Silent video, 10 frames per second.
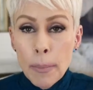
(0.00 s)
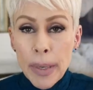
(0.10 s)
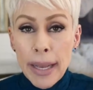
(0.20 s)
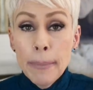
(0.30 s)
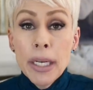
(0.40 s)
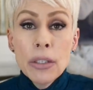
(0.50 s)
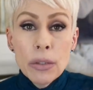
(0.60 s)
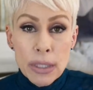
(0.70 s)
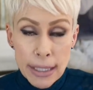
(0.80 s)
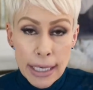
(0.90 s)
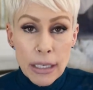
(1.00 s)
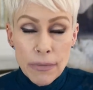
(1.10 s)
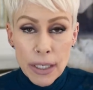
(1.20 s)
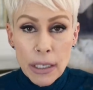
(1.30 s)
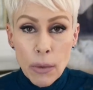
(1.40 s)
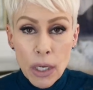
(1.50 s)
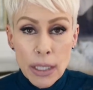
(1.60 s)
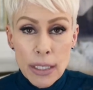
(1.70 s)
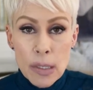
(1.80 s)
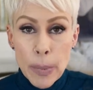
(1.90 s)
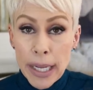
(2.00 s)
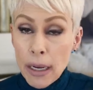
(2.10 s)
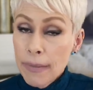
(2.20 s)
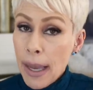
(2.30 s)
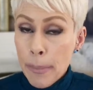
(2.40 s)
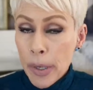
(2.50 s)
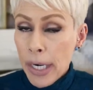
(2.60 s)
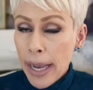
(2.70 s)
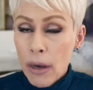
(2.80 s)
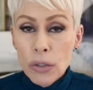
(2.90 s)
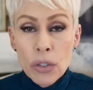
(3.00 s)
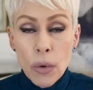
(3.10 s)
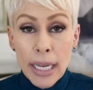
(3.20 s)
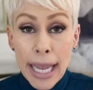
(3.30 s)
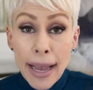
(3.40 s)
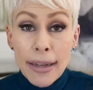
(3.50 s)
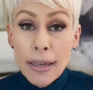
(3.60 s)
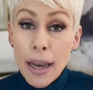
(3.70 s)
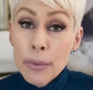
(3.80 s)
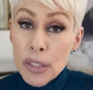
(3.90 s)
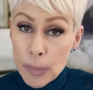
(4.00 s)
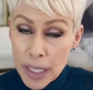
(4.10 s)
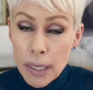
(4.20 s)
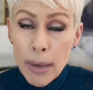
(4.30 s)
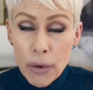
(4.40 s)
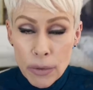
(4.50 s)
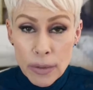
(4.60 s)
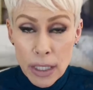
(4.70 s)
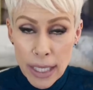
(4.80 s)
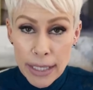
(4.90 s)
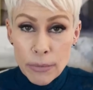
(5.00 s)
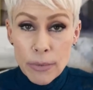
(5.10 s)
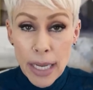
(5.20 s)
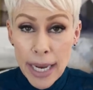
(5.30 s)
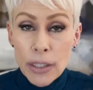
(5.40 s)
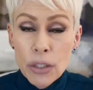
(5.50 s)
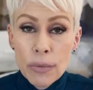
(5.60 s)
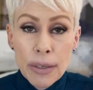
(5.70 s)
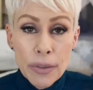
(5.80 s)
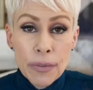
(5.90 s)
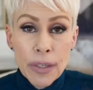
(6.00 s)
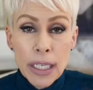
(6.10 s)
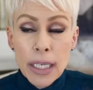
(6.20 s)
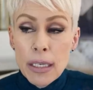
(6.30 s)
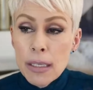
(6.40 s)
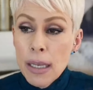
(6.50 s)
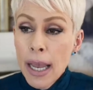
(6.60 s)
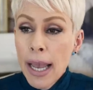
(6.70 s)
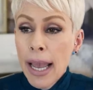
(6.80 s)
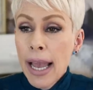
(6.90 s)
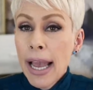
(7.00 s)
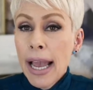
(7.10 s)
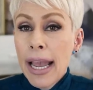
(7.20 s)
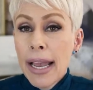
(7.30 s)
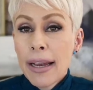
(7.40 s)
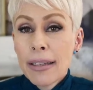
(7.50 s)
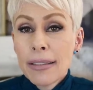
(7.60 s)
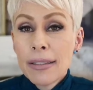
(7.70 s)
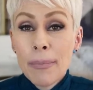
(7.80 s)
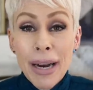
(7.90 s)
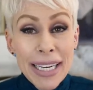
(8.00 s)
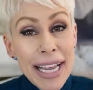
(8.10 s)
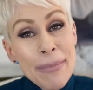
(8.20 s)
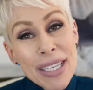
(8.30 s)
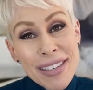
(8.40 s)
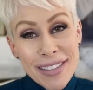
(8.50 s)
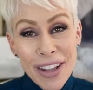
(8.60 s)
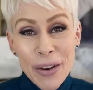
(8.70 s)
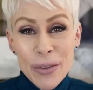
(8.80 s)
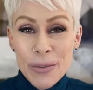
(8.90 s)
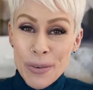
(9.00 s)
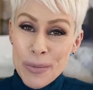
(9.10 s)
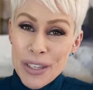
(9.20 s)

but I am going to do a second video on this, but I got that part out. So again, I was speaking about the late actor River Phoenix, And my name is Sloan from